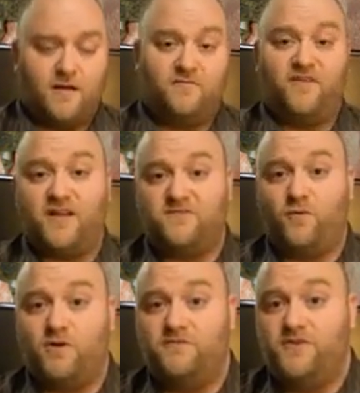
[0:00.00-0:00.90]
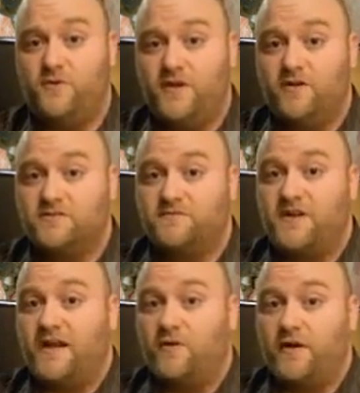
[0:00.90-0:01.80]
Fast forward a few years of
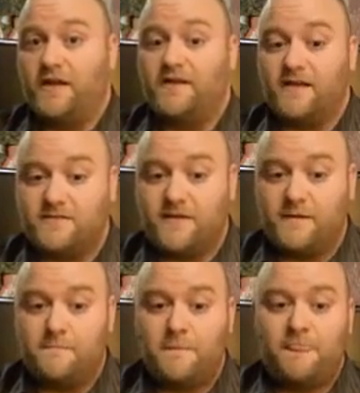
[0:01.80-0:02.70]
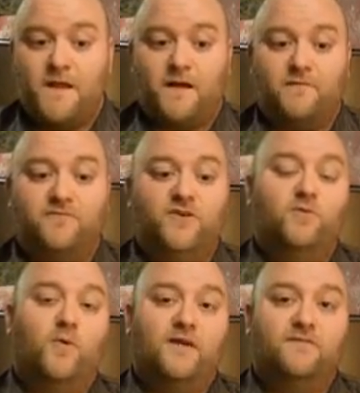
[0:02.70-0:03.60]
tinkering and testing, a
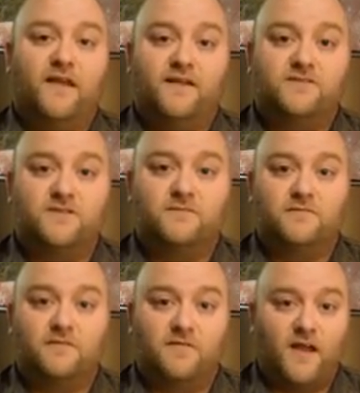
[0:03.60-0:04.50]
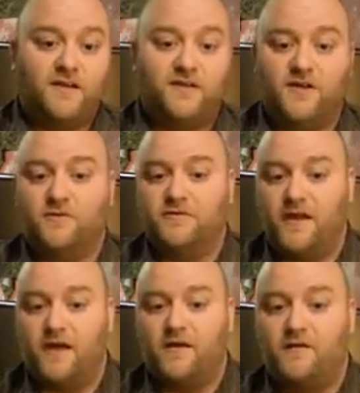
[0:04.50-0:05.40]
few wavelengths of light here and
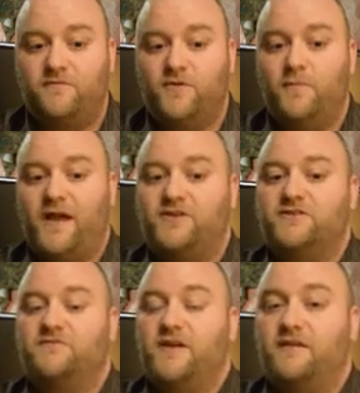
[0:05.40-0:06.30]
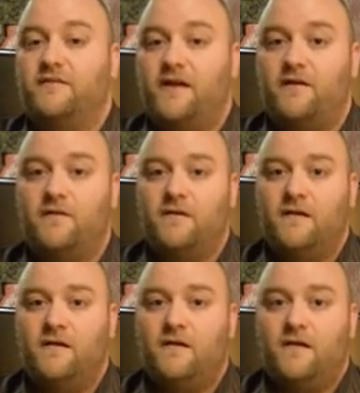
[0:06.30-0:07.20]
there, a few batches of ink there.
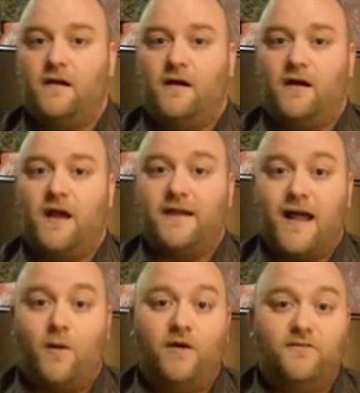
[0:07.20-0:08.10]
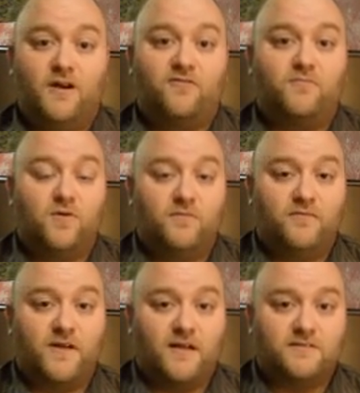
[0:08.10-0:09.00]
I now have enough proof
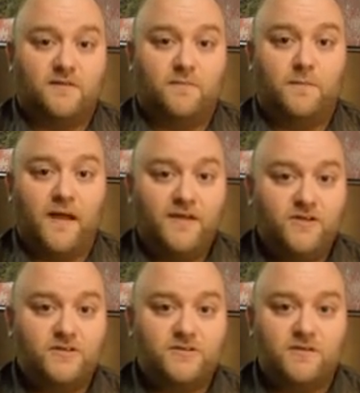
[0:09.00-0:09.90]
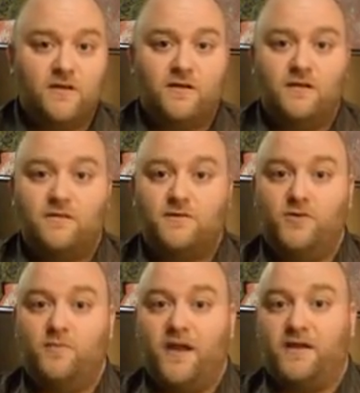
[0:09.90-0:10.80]
of concept pages
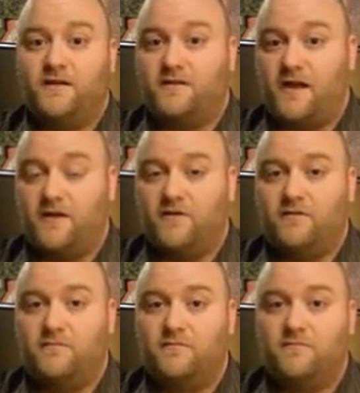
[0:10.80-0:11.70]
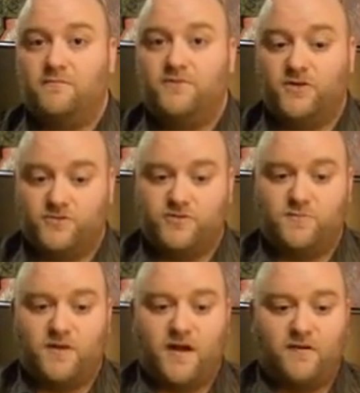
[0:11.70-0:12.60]
to make an entire children's
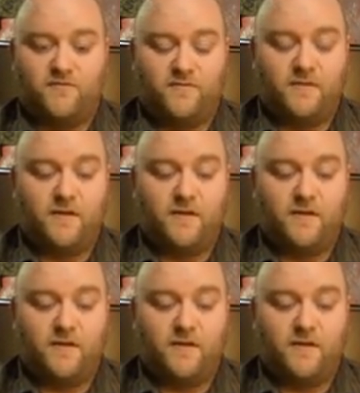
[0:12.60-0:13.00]
book out of.